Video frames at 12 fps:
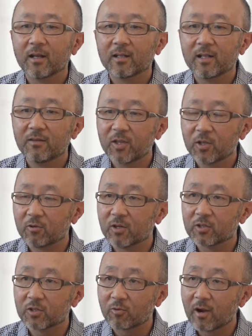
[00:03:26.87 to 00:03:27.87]
living
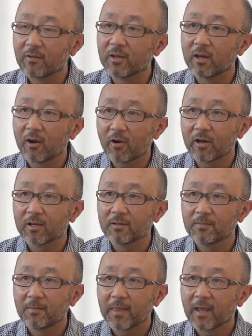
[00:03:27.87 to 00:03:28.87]
units around the area,
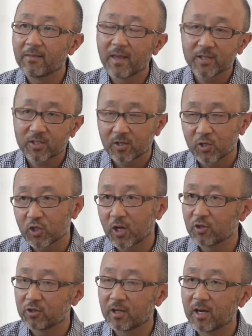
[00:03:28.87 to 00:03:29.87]
and that's going to
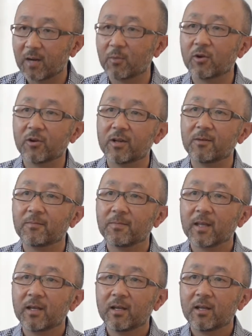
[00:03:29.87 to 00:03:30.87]
change the neighborhood.
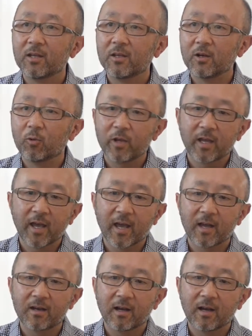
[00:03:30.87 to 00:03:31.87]
We
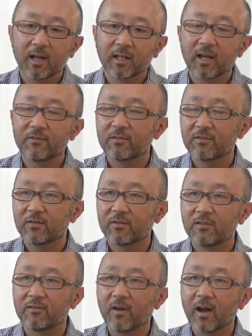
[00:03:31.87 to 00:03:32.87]
had
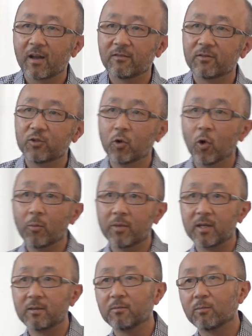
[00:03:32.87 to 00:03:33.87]
1155
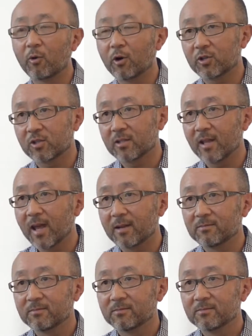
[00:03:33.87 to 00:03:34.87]
Dolby purchased that,
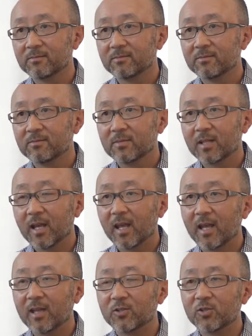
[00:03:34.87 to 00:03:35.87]

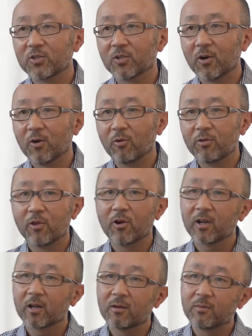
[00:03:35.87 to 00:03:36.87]
and so
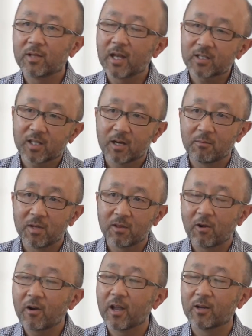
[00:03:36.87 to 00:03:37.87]
that's going to be
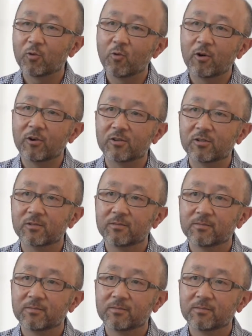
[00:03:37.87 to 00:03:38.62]
their headquarters,